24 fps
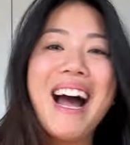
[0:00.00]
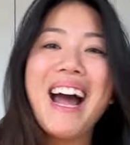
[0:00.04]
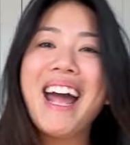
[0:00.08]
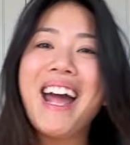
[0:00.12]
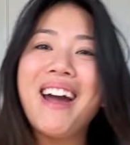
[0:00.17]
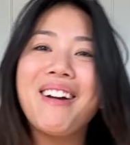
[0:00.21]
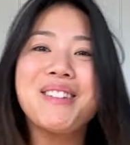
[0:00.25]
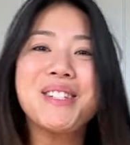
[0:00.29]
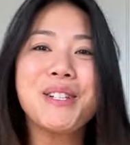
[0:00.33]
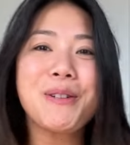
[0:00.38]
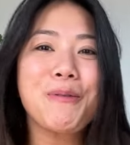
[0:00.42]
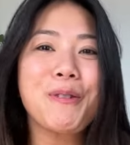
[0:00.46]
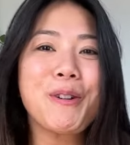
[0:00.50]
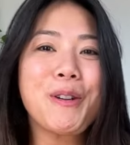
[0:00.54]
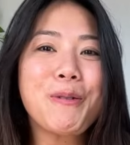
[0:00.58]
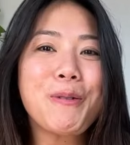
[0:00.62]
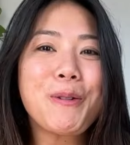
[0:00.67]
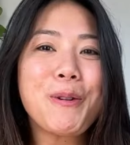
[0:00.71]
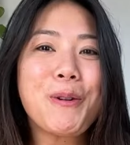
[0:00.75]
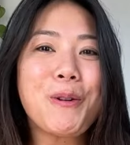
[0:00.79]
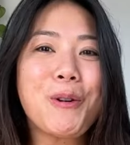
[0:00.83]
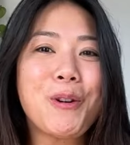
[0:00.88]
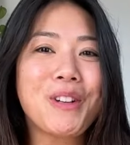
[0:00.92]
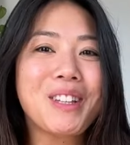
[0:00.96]
I have to
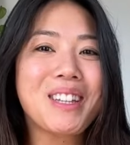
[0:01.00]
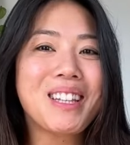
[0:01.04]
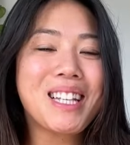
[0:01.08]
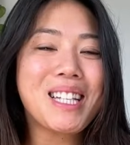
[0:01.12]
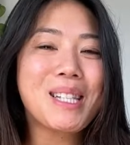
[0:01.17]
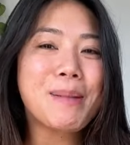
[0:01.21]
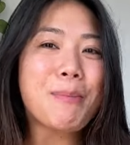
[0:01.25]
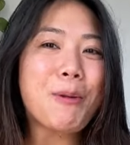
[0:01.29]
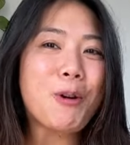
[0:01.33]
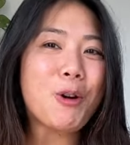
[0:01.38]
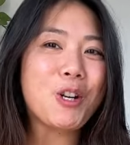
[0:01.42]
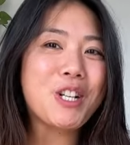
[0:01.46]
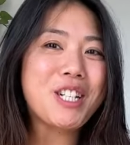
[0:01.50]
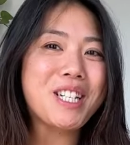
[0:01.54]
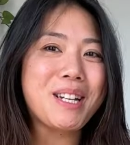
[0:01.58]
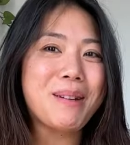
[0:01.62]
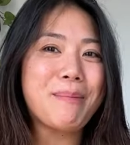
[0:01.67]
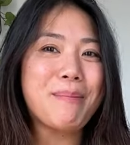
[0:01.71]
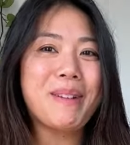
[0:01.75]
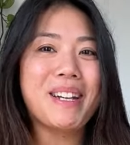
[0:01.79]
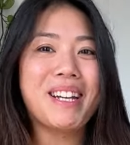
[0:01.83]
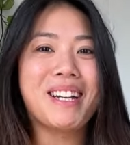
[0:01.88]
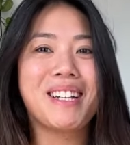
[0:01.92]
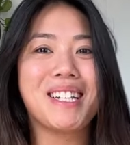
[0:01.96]
re-record this portion
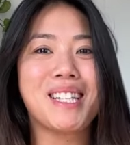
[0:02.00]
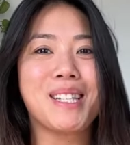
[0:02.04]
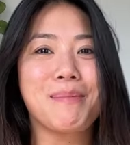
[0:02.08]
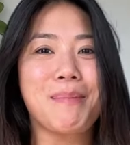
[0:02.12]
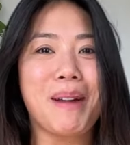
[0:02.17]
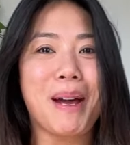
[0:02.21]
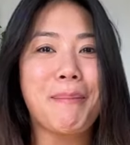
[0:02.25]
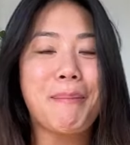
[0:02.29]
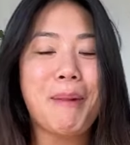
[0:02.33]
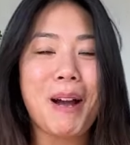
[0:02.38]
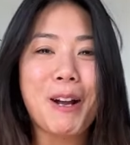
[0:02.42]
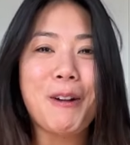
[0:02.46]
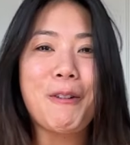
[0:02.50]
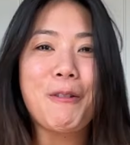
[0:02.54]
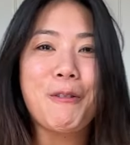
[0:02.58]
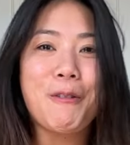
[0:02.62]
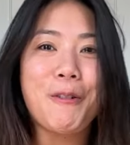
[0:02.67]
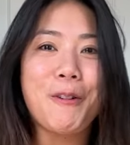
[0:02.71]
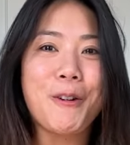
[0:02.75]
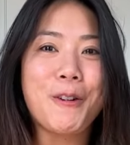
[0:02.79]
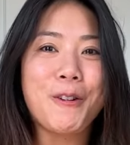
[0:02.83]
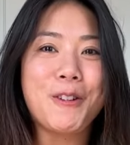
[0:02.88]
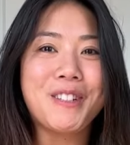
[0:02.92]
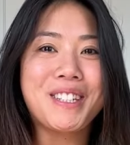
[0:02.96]
because my
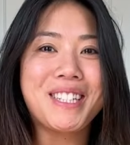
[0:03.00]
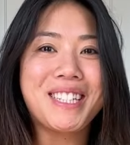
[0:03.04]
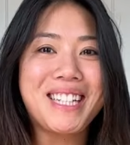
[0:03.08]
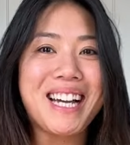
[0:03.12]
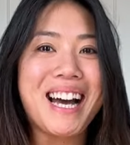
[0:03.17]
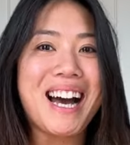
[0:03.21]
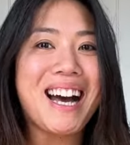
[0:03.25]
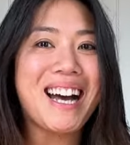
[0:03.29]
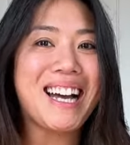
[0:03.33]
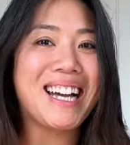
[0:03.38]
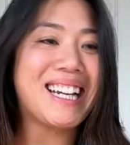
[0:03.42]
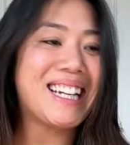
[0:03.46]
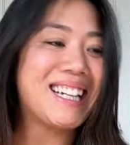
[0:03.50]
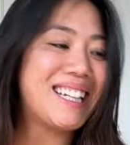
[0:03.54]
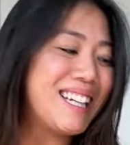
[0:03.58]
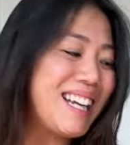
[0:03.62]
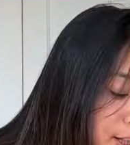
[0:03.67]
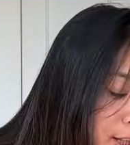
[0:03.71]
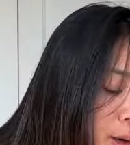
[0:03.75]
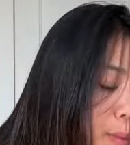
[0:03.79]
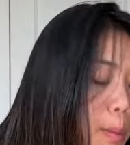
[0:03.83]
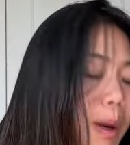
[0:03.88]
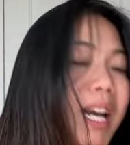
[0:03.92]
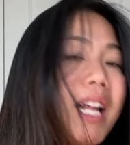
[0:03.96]
microphone died. So
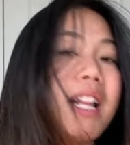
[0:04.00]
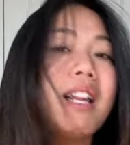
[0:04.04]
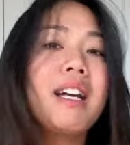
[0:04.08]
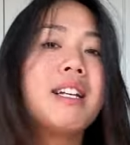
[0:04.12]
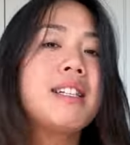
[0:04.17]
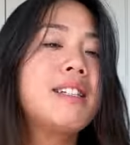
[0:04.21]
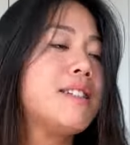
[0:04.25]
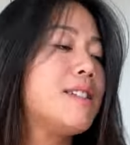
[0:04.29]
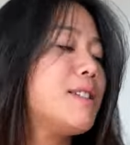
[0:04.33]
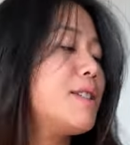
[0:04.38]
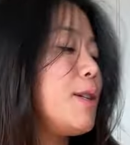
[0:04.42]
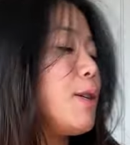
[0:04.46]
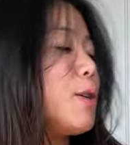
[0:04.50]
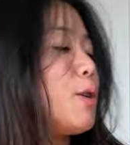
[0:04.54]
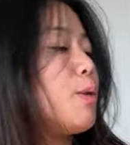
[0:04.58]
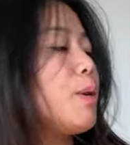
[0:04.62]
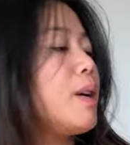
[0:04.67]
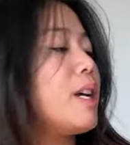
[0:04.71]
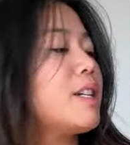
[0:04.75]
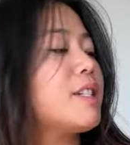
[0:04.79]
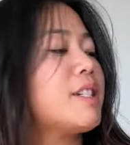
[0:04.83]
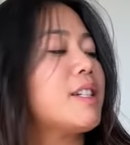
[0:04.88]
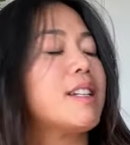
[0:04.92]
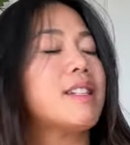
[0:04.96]
what I like to do
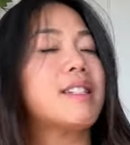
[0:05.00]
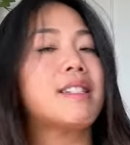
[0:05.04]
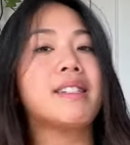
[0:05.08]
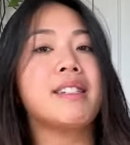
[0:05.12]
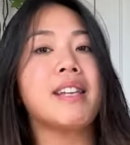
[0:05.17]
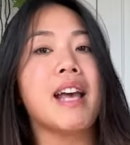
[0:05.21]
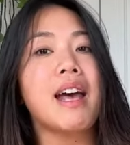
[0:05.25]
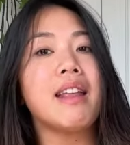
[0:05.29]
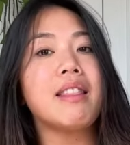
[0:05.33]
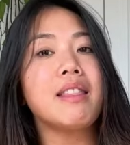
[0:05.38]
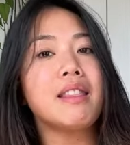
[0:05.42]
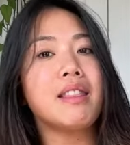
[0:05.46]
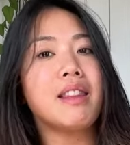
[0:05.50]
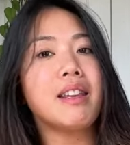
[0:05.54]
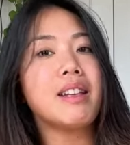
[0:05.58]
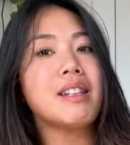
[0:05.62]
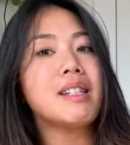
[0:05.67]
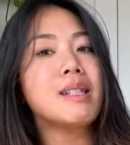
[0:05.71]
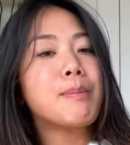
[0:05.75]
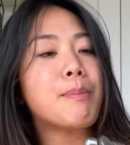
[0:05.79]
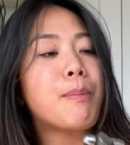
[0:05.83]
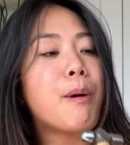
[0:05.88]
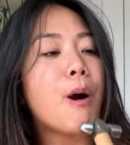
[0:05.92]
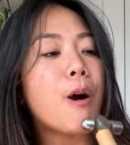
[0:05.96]
is just set
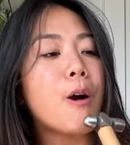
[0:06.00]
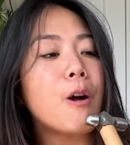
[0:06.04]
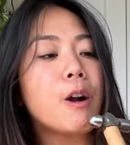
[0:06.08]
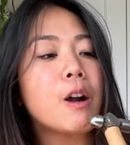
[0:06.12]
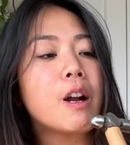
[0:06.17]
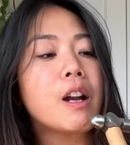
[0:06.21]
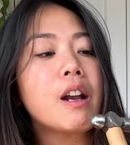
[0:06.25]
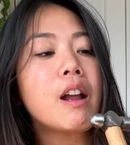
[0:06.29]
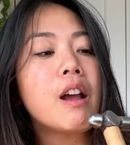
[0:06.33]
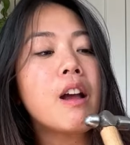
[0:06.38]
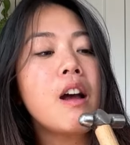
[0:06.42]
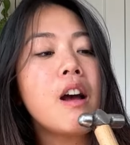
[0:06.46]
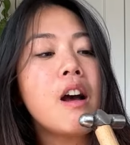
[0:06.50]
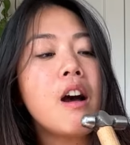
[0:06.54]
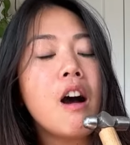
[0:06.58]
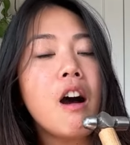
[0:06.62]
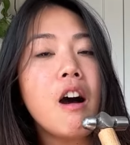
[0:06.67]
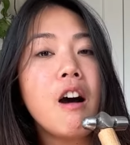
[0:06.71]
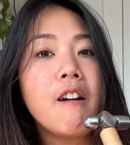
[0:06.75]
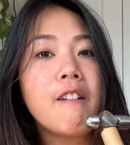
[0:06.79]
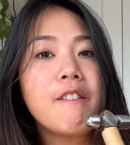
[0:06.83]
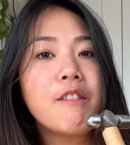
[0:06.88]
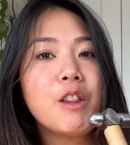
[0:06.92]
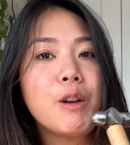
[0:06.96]
this part
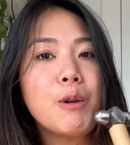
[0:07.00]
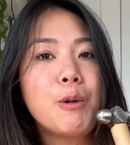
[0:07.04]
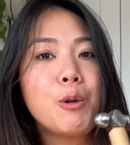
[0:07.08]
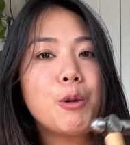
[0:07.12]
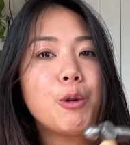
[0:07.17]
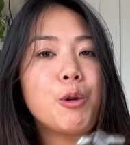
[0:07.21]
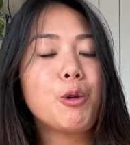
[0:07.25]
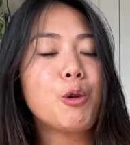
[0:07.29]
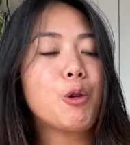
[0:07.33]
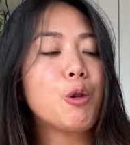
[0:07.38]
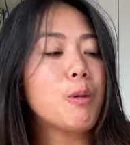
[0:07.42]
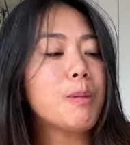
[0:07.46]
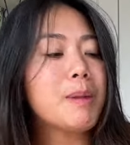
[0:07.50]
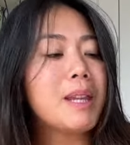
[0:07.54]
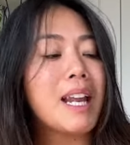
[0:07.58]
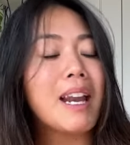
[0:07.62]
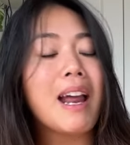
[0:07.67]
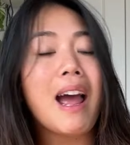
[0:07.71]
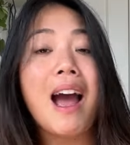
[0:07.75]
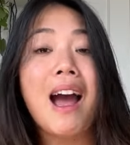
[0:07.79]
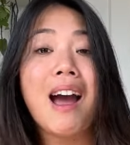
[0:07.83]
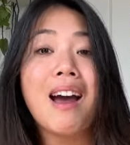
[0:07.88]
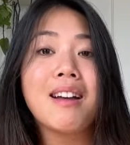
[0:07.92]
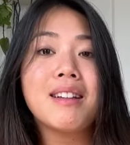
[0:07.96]
of the hula hoop that
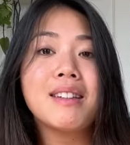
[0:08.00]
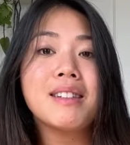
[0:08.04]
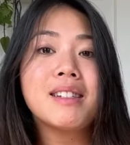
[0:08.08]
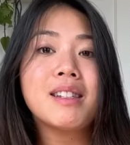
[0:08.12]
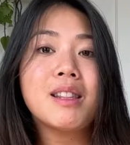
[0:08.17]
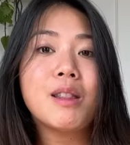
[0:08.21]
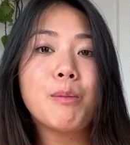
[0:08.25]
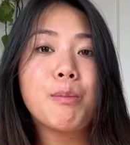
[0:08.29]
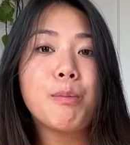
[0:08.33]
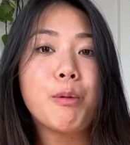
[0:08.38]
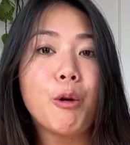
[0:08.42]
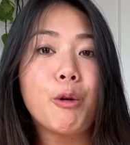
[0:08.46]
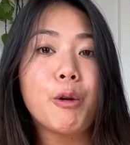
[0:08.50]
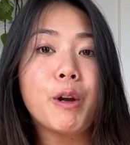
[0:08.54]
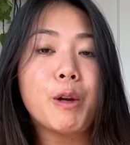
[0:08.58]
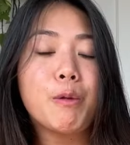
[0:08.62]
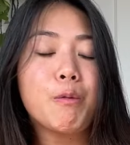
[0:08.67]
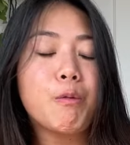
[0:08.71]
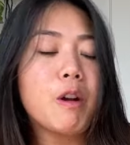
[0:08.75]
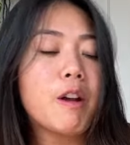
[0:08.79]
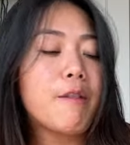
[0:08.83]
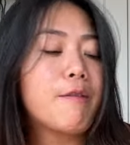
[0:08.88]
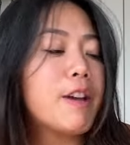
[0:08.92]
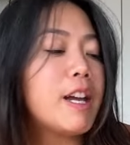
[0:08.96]
has the broken
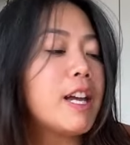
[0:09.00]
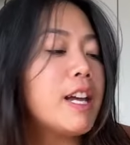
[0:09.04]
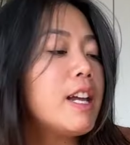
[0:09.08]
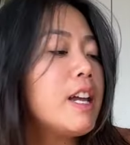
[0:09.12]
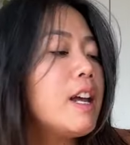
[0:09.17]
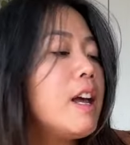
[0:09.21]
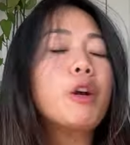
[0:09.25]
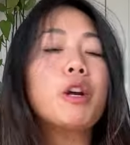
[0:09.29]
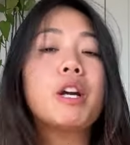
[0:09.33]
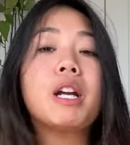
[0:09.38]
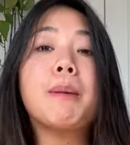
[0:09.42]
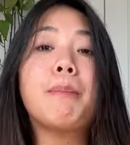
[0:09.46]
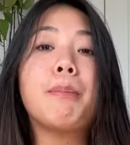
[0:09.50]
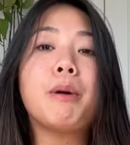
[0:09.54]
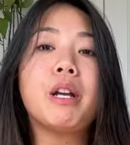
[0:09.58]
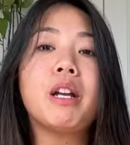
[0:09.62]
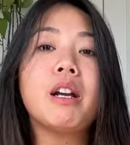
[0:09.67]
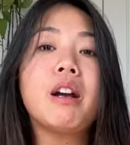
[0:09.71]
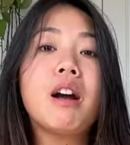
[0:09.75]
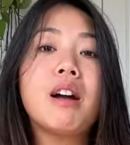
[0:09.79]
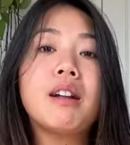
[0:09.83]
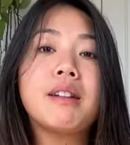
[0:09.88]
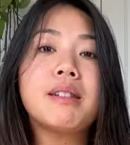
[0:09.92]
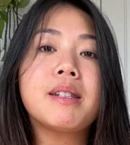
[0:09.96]
rivet. You're gonna put it
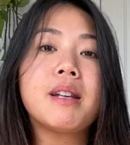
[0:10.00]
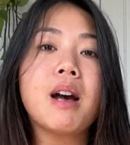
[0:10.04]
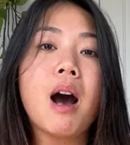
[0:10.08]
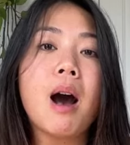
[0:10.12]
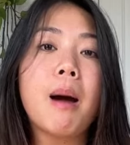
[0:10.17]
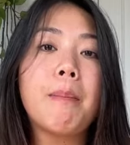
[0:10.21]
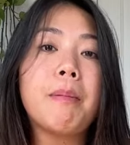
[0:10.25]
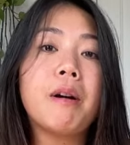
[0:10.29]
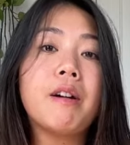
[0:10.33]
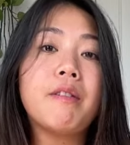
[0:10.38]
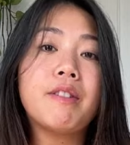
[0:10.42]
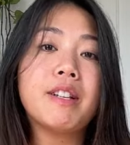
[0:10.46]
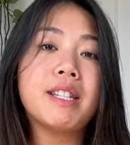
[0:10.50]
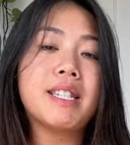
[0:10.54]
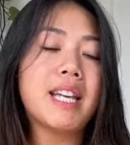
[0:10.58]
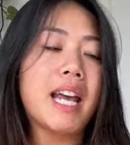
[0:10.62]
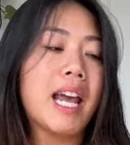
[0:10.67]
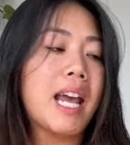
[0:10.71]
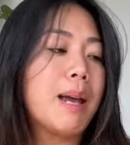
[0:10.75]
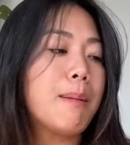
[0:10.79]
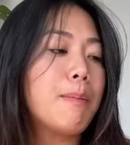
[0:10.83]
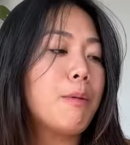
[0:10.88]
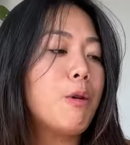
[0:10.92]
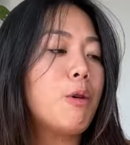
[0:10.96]
on top of a
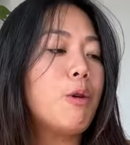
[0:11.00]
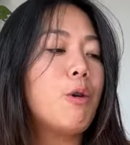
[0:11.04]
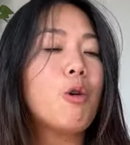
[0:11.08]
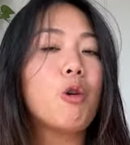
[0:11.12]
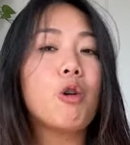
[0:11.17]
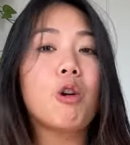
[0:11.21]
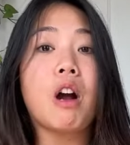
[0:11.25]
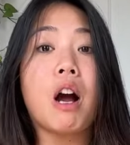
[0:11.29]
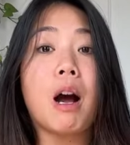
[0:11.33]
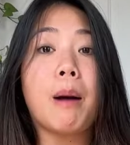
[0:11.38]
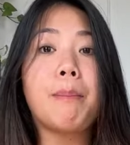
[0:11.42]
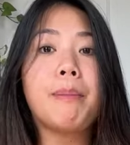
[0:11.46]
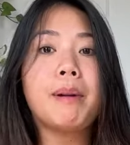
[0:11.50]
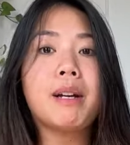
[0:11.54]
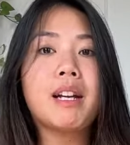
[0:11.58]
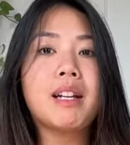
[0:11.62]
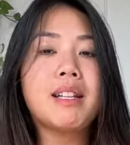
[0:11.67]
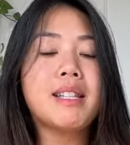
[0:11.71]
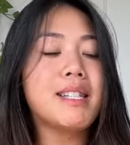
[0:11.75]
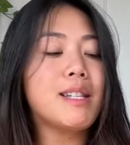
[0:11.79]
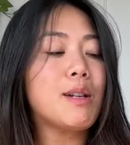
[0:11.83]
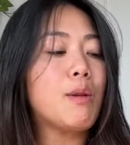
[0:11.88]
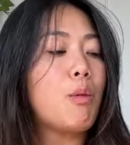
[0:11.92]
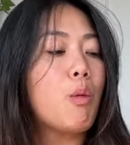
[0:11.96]
table or up
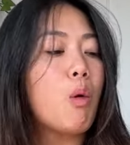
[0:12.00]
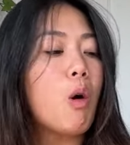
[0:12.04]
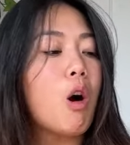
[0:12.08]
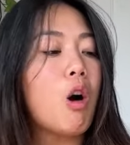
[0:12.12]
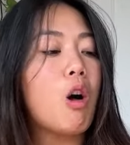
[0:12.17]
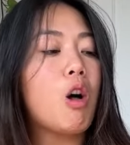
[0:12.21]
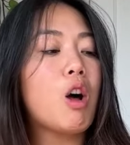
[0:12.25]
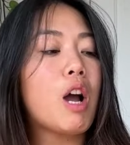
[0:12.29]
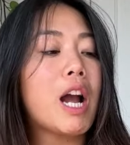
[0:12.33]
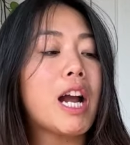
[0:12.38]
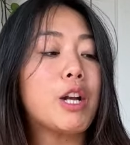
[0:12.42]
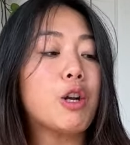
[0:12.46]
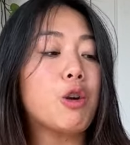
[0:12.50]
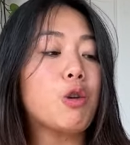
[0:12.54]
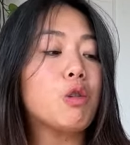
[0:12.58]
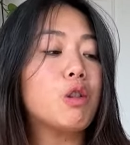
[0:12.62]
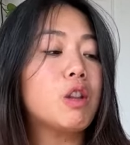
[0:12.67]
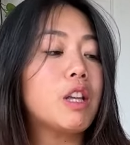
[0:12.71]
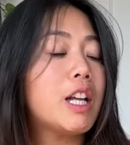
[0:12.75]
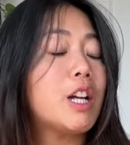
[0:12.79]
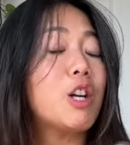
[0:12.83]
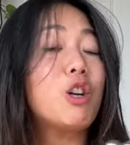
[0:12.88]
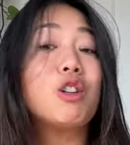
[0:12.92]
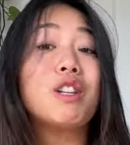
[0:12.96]
against a wall, and you're
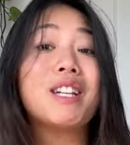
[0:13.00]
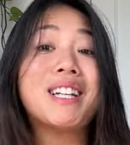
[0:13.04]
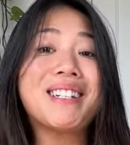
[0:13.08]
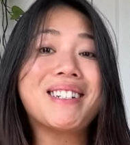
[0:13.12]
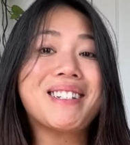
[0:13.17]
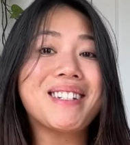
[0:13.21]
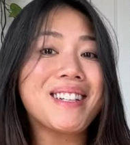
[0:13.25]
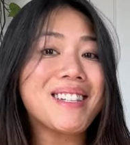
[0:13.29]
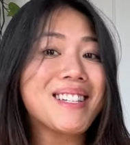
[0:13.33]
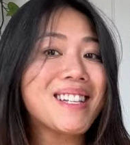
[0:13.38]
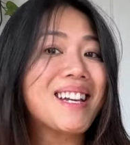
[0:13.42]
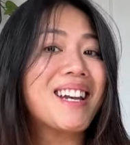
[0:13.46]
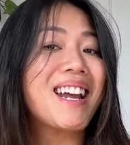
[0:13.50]
literally just gonna